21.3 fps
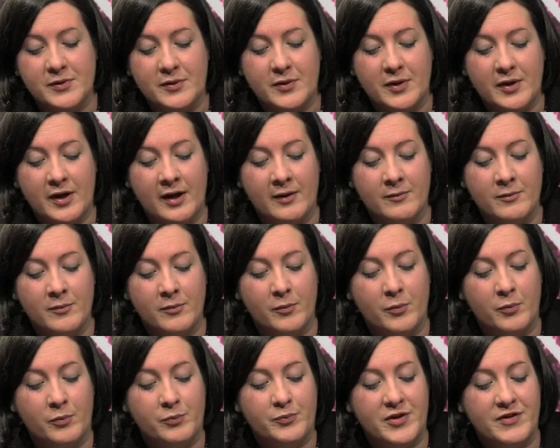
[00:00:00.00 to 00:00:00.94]
book,
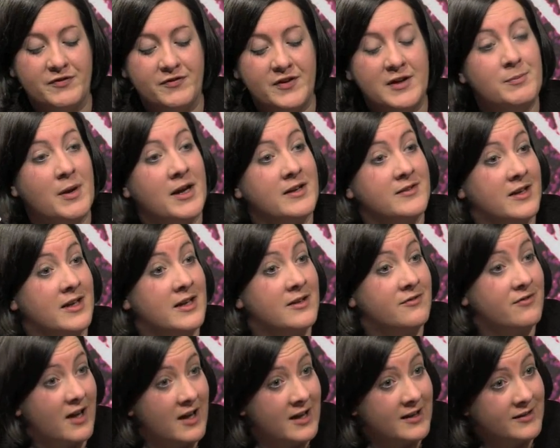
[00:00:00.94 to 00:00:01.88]
the feedback that
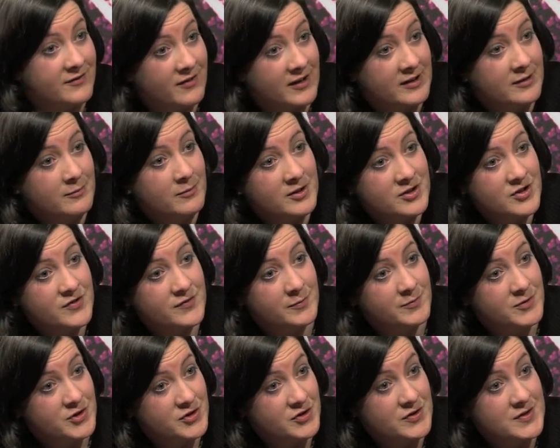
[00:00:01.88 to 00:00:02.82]
I've had very much
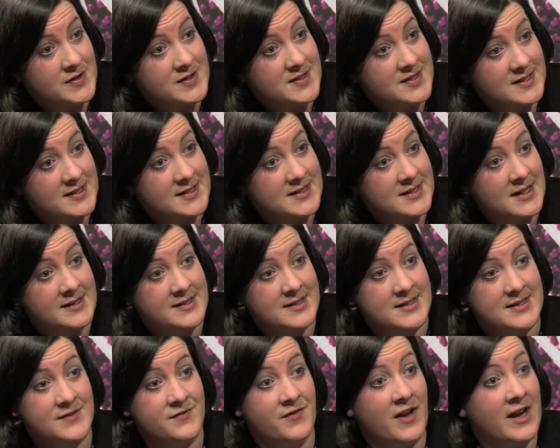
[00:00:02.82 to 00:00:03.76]
from students is
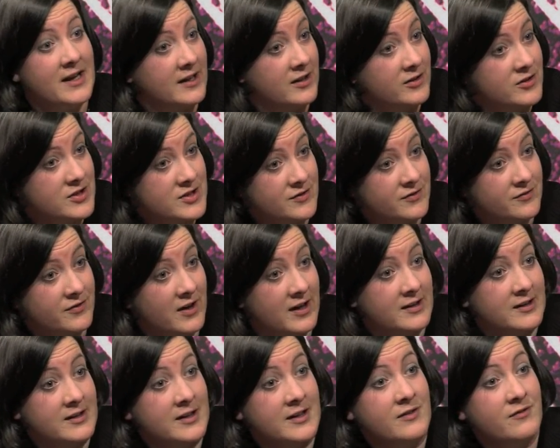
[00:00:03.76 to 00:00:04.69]
that it's very
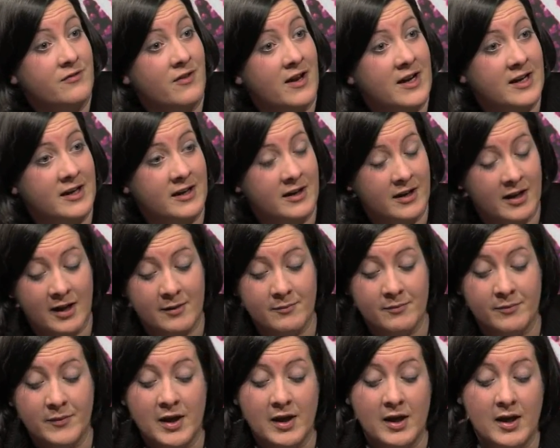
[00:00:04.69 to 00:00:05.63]
user-friendly, very
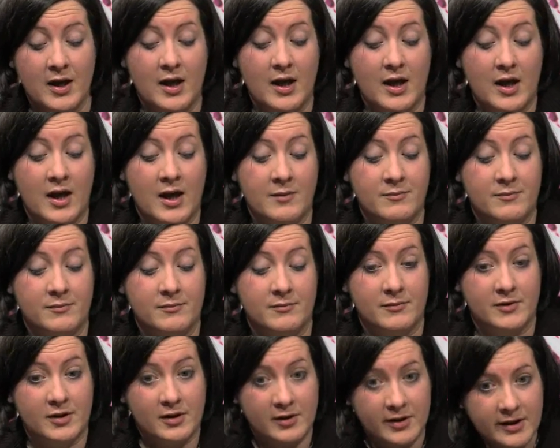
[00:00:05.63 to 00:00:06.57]

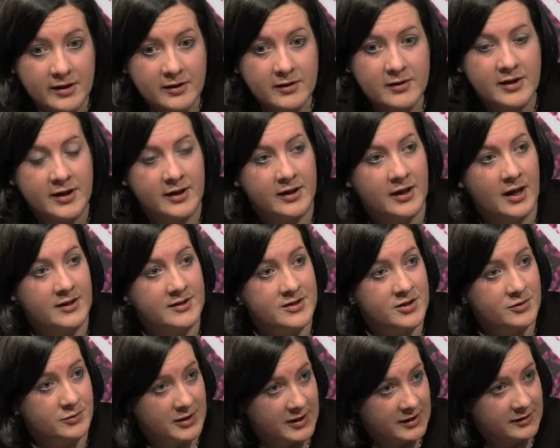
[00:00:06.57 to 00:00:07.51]
clearly
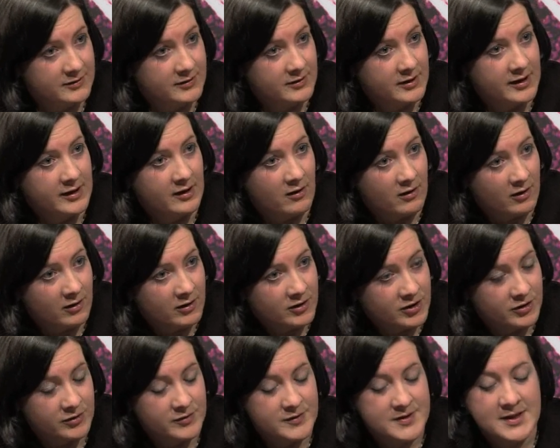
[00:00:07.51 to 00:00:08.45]
and coherently
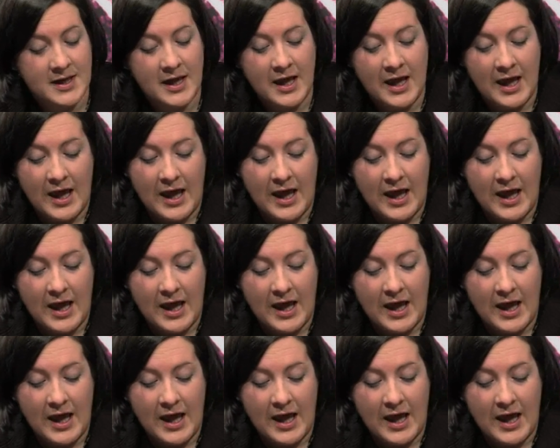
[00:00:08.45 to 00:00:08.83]
argued,